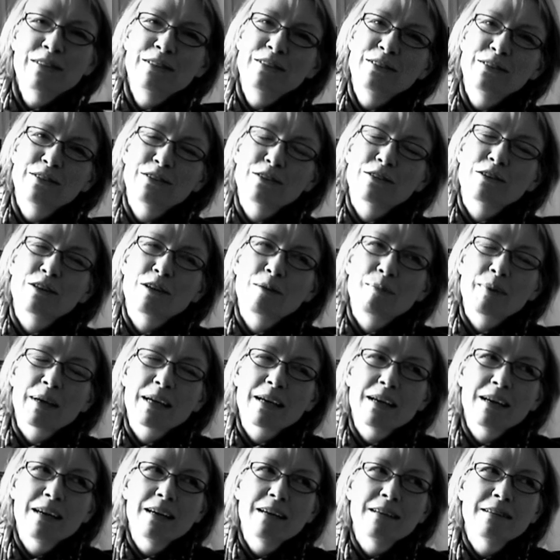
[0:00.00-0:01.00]
this story
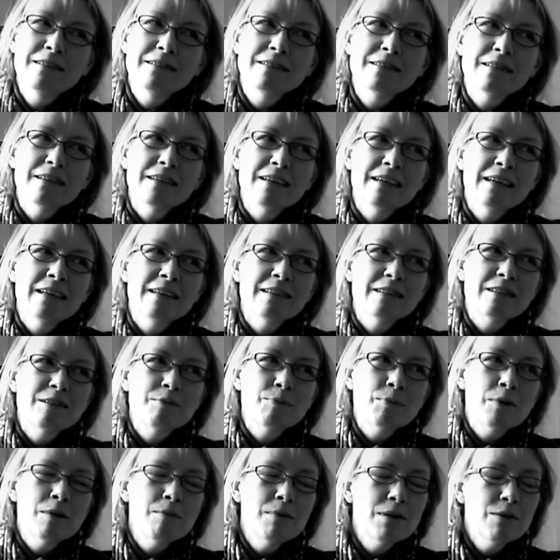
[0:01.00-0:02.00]
because
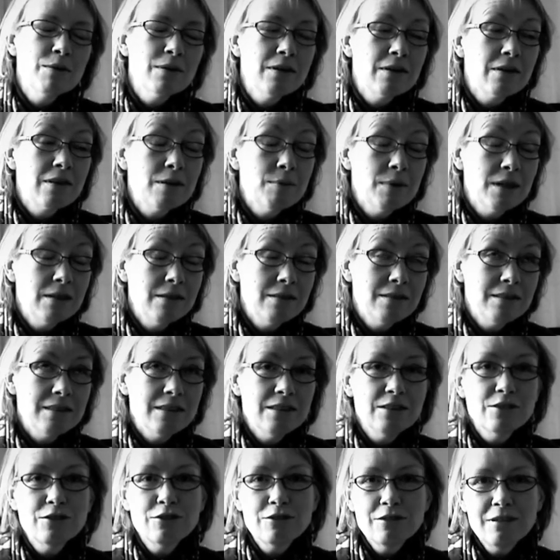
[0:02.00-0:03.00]
it's probably one of the most
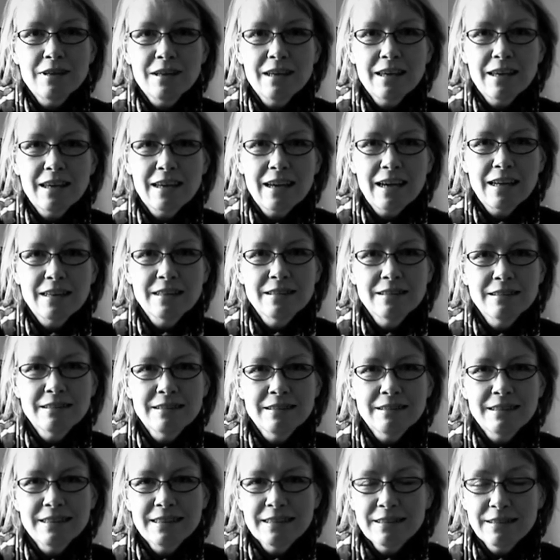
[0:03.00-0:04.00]
intriguing and
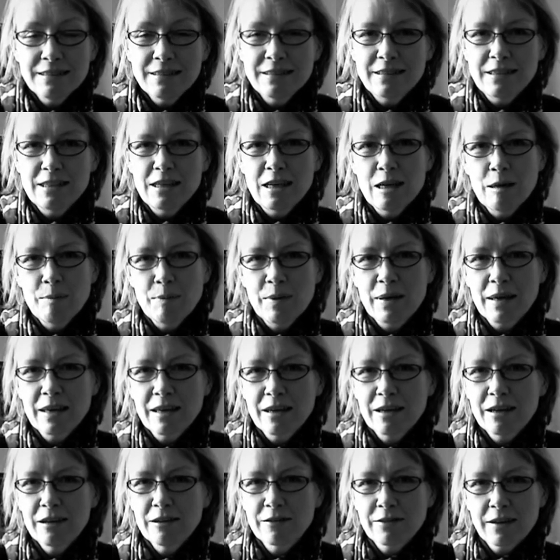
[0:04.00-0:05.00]
disturbing
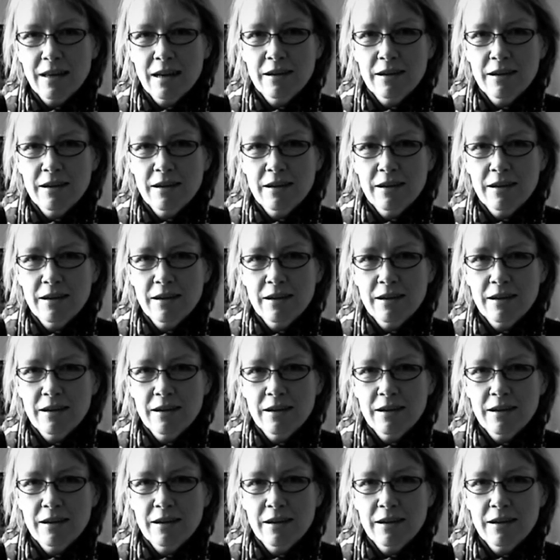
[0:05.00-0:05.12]
of